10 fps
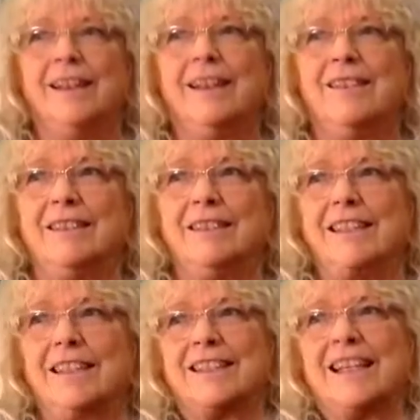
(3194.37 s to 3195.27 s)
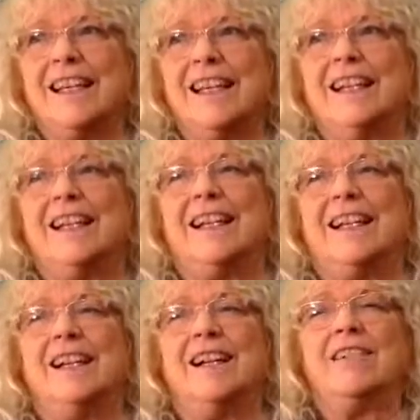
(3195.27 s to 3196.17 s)
It was just,
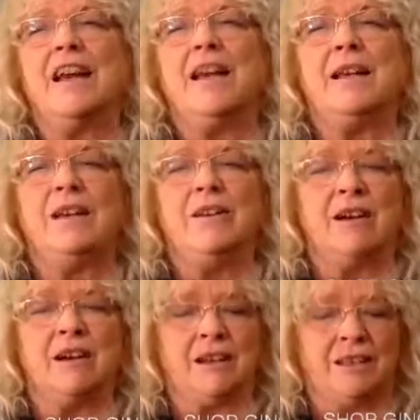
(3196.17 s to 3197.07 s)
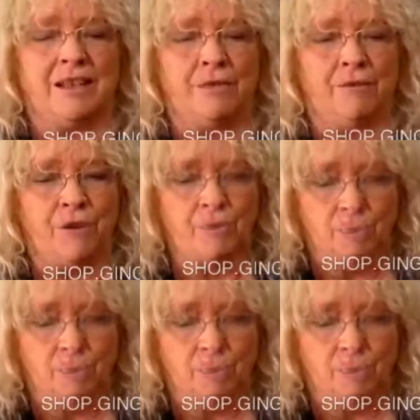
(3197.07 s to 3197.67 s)
okay, you guys, if you